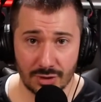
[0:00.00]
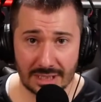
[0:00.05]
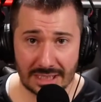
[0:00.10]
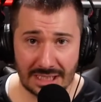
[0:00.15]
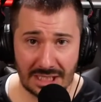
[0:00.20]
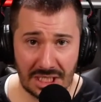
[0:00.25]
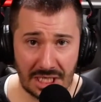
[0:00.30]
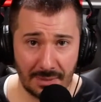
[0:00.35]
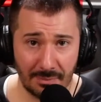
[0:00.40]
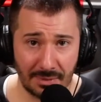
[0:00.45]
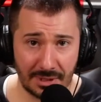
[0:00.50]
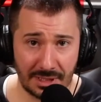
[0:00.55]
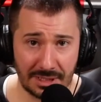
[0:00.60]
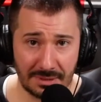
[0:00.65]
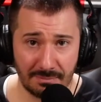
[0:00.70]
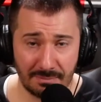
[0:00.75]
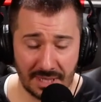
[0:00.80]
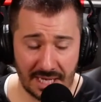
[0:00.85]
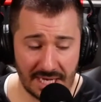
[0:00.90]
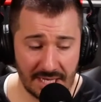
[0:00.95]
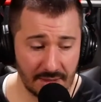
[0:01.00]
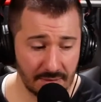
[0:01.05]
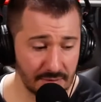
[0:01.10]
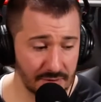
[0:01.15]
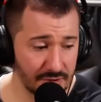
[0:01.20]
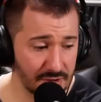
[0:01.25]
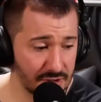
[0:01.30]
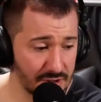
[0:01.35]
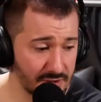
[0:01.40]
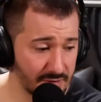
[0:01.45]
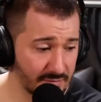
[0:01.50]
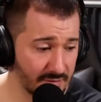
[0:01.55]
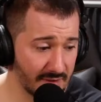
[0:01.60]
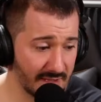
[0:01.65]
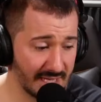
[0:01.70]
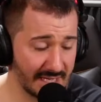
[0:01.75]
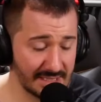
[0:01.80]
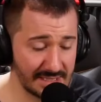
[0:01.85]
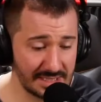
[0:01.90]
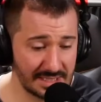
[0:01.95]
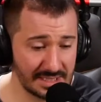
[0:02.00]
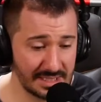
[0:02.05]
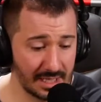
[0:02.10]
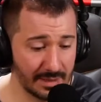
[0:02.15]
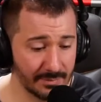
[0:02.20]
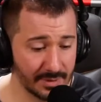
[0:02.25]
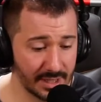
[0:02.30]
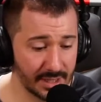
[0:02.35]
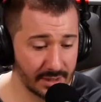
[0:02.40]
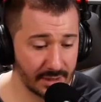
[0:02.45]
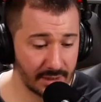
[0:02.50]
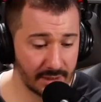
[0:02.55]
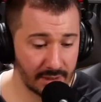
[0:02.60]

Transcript: a couple of pounds just for that summer.